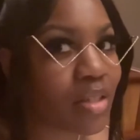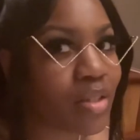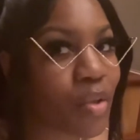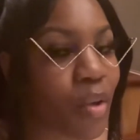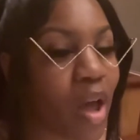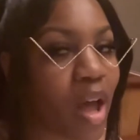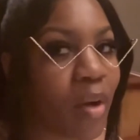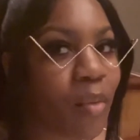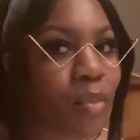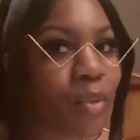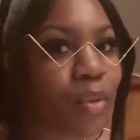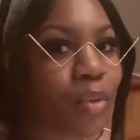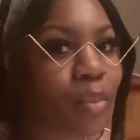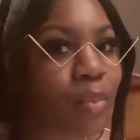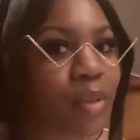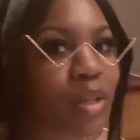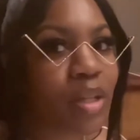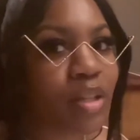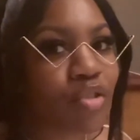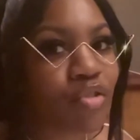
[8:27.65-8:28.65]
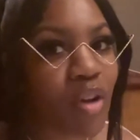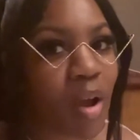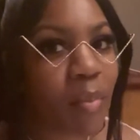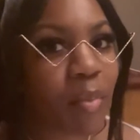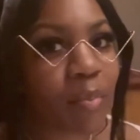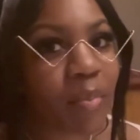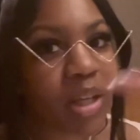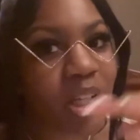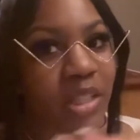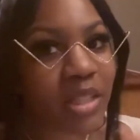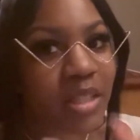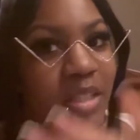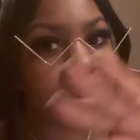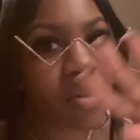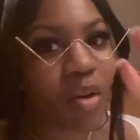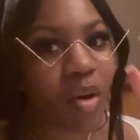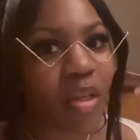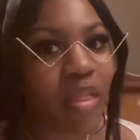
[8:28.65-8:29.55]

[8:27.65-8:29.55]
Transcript: so I will be dropping pics and all